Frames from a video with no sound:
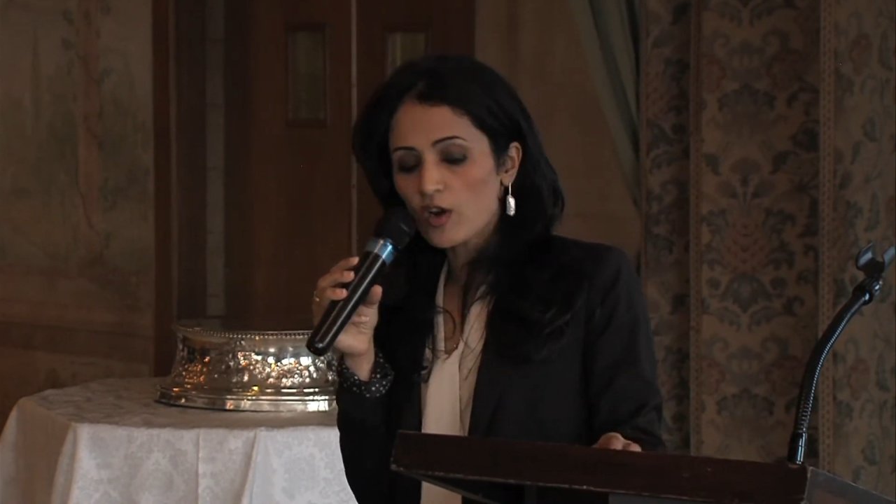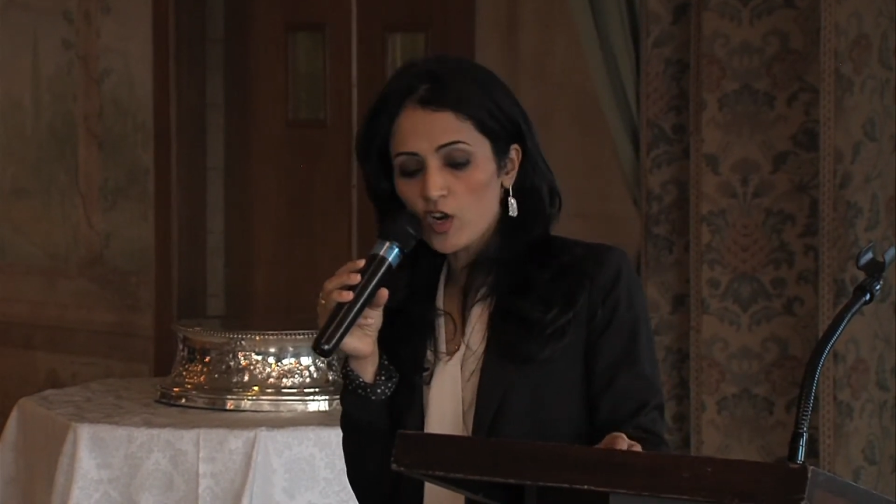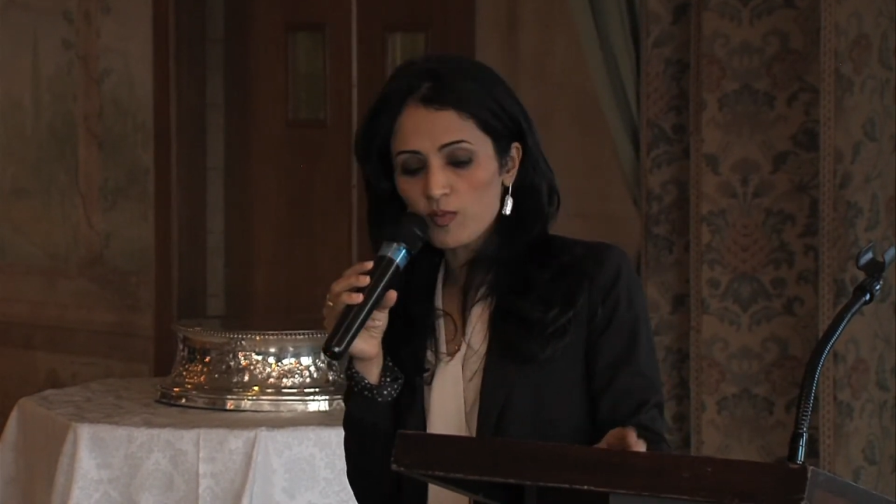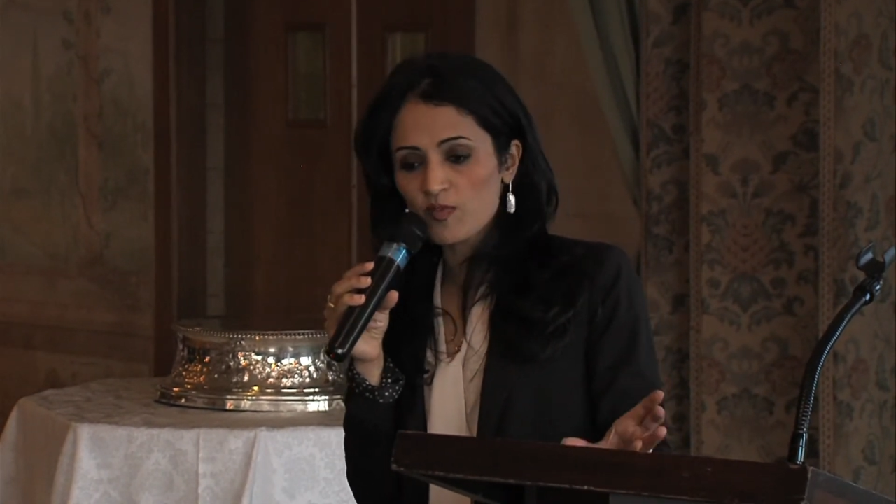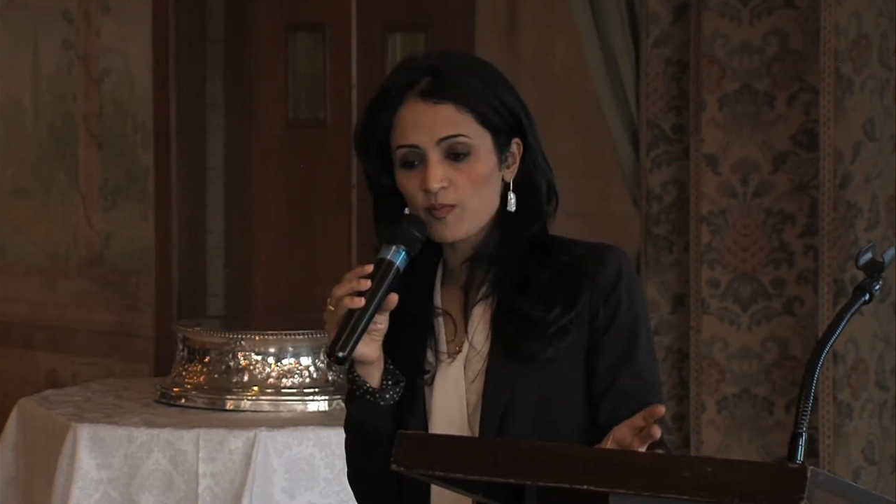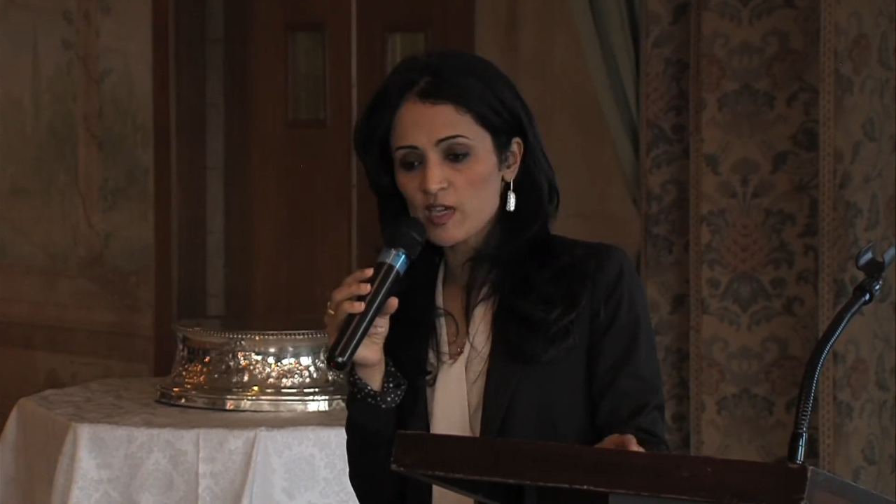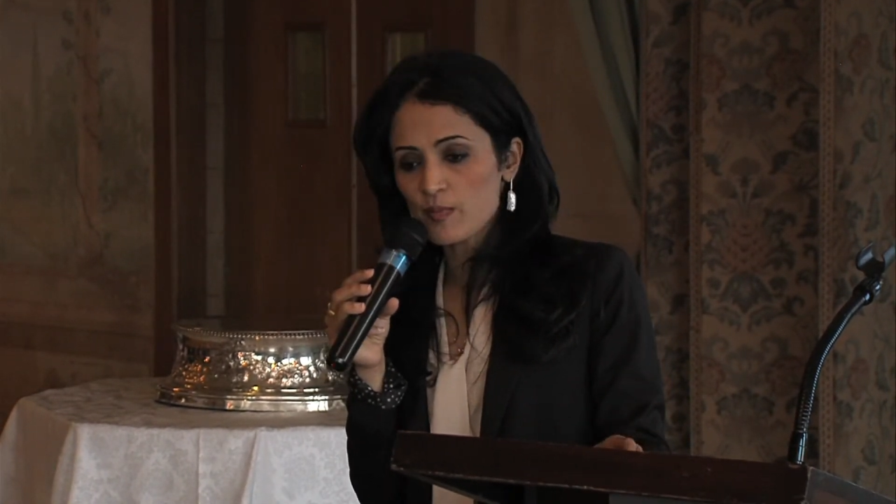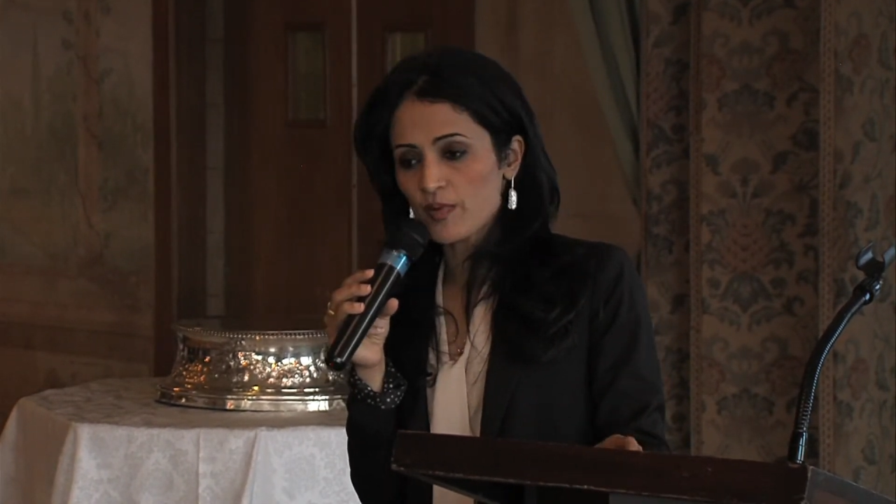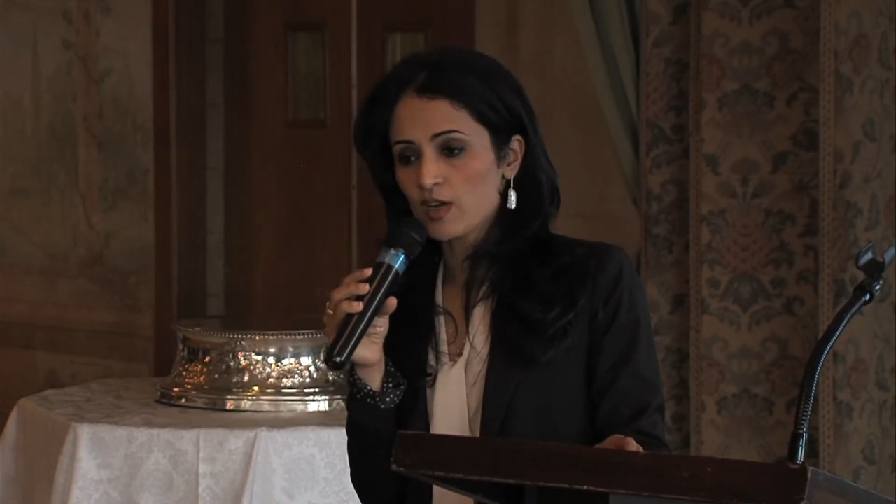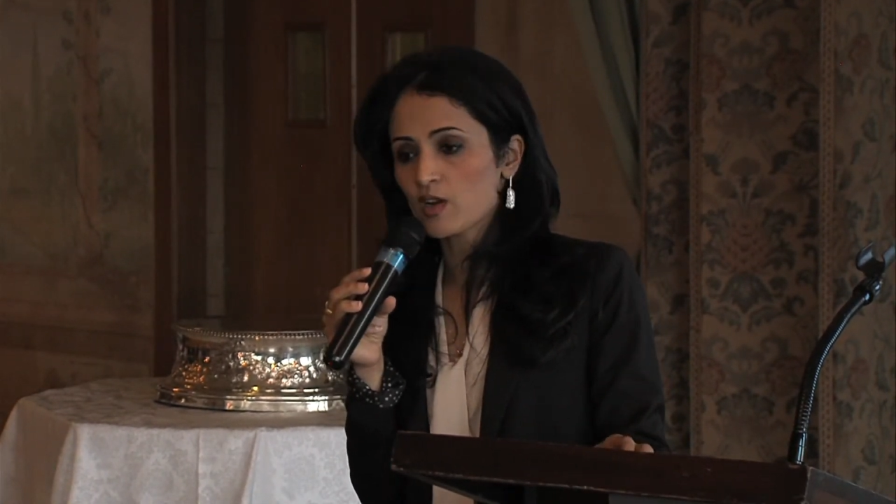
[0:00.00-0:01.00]
group of
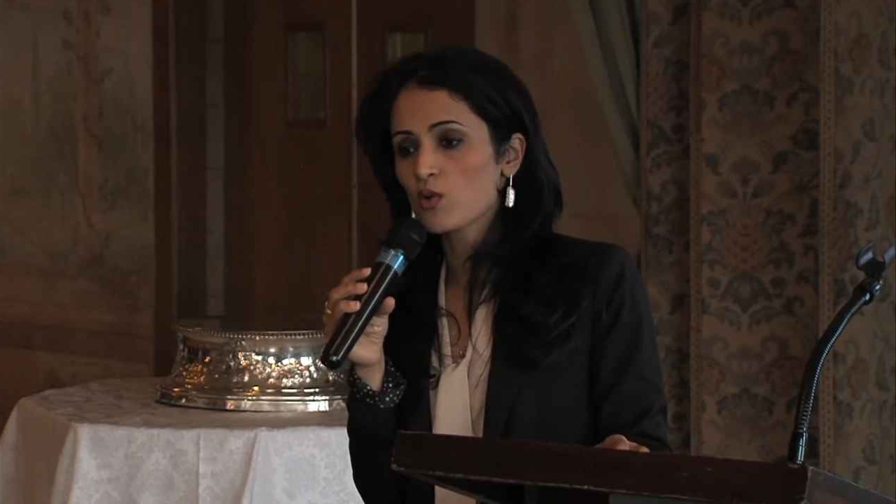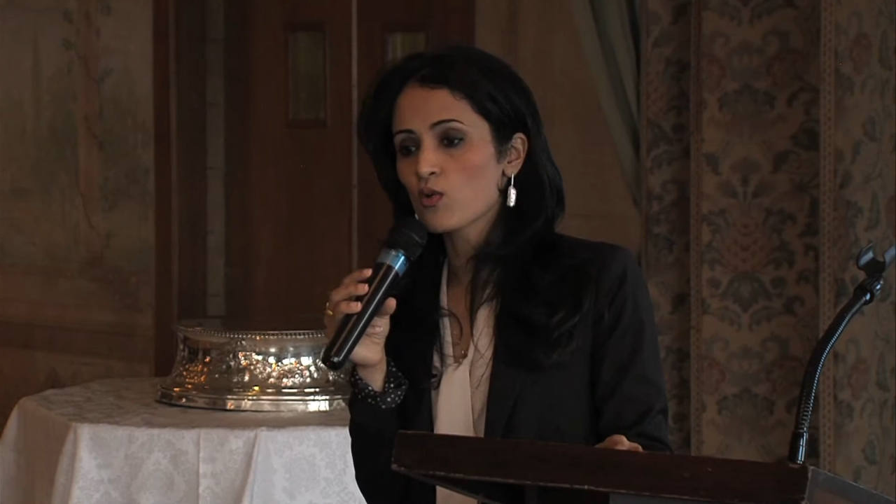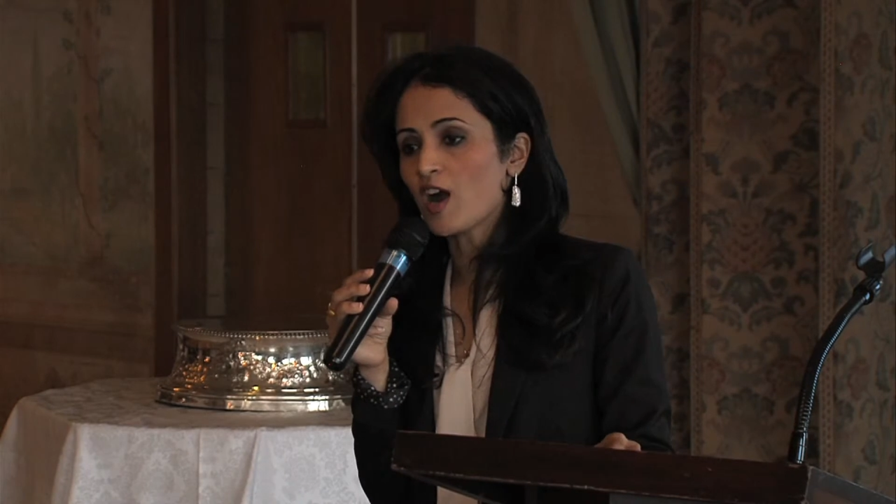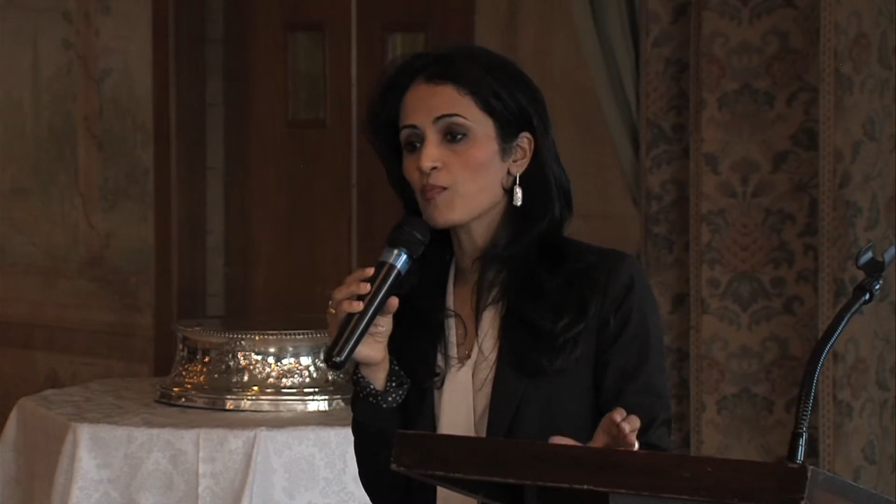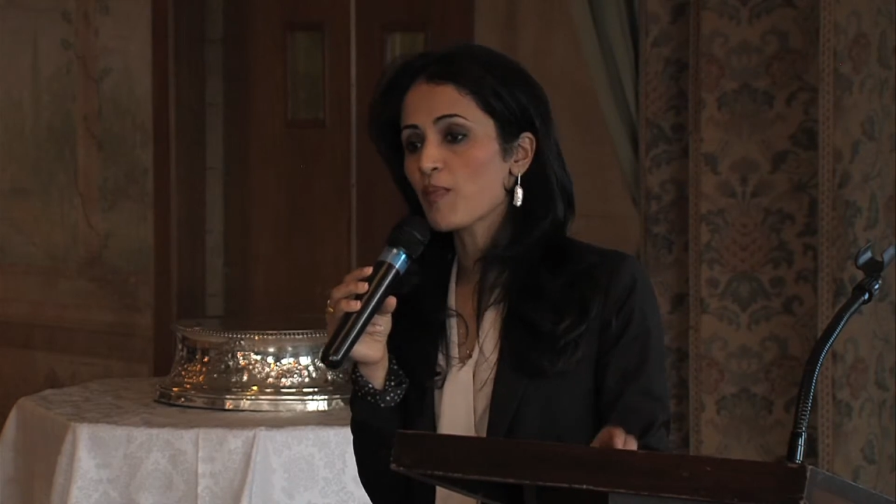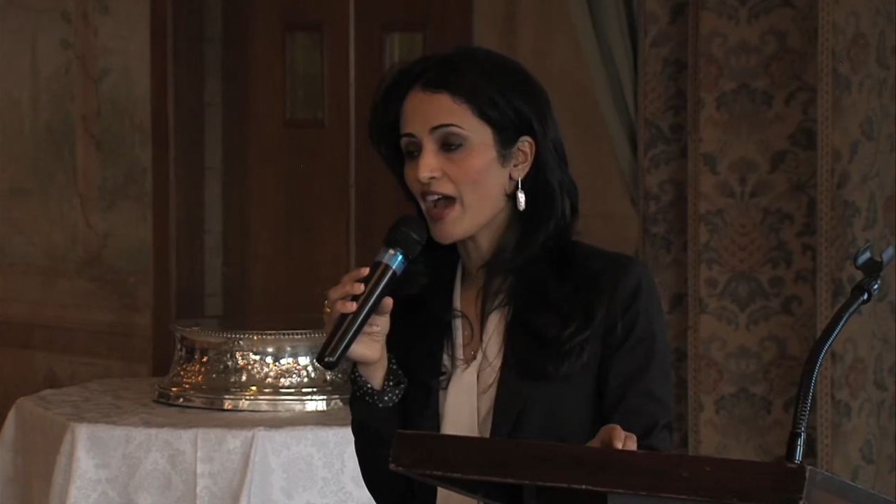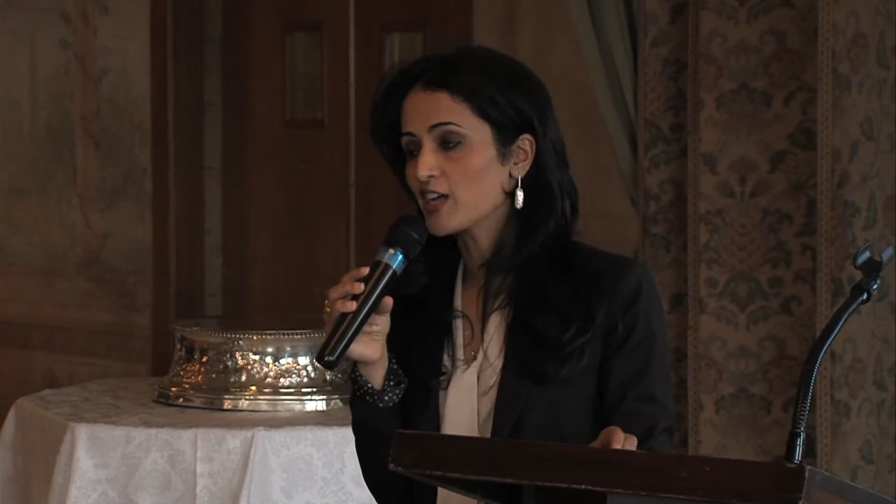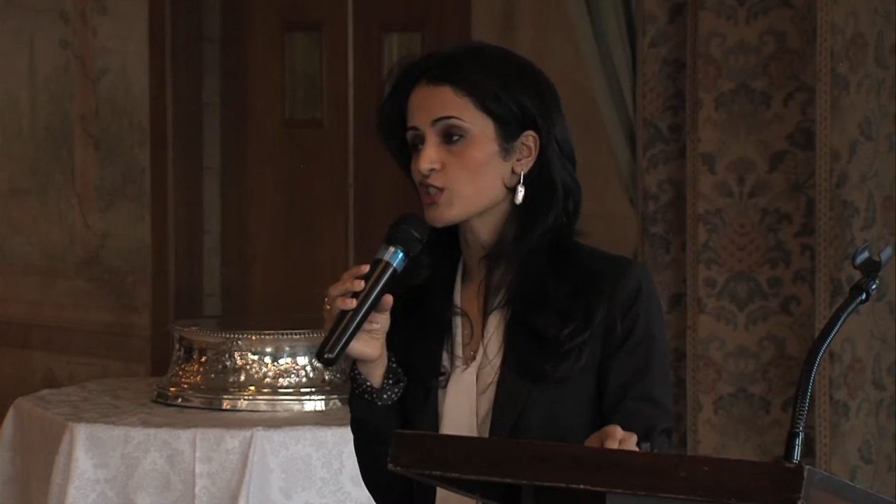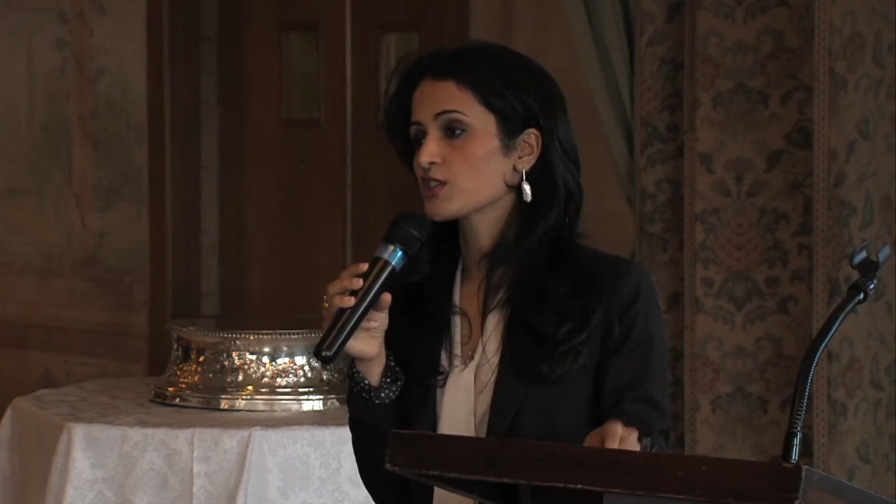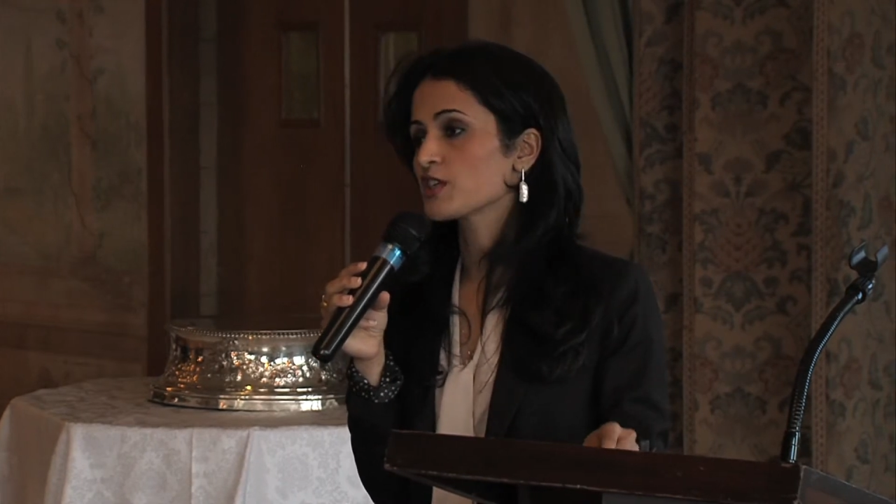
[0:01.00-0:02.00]
people who are
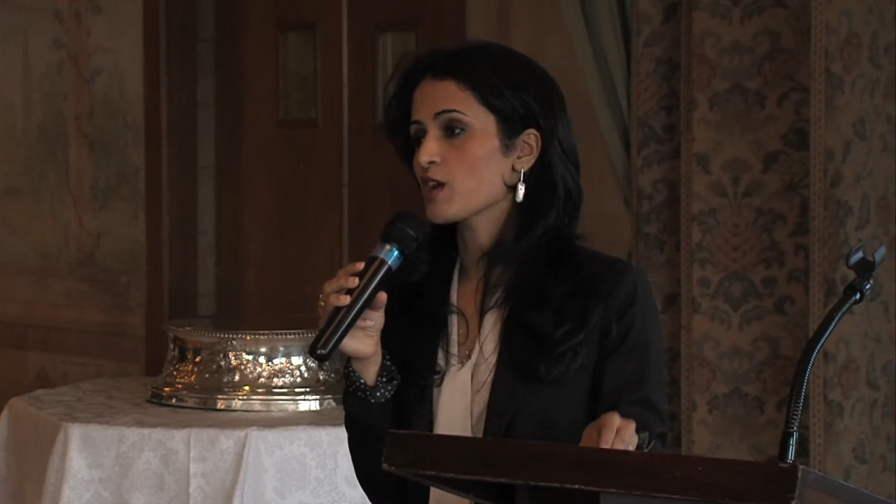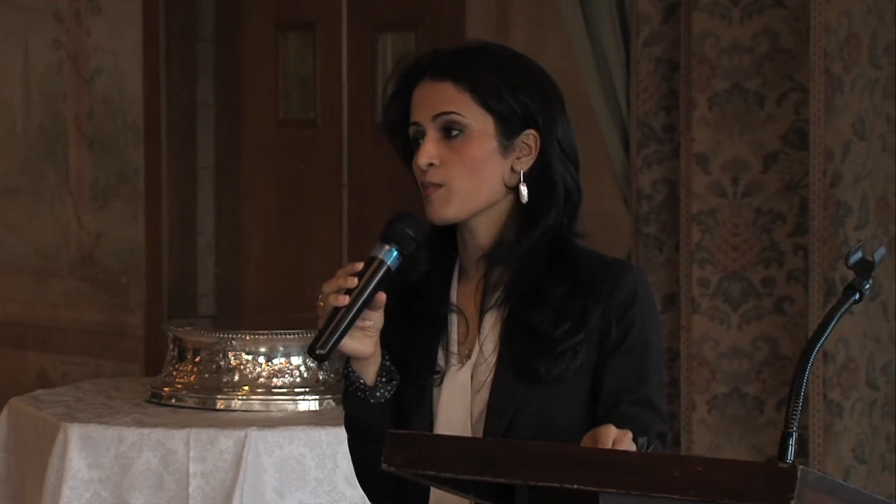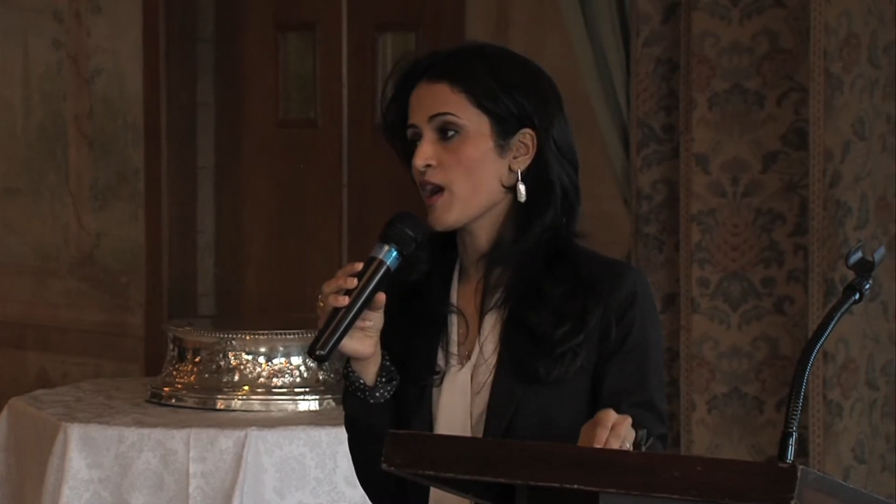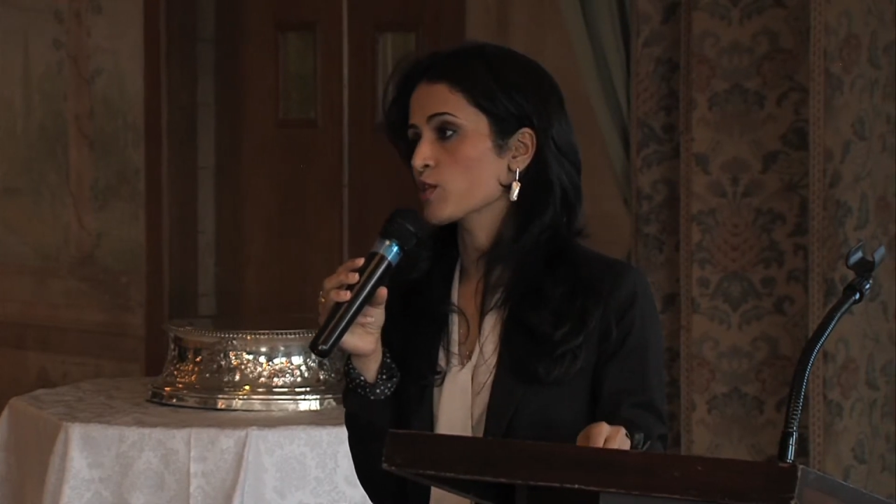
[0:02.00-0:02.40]
passionate about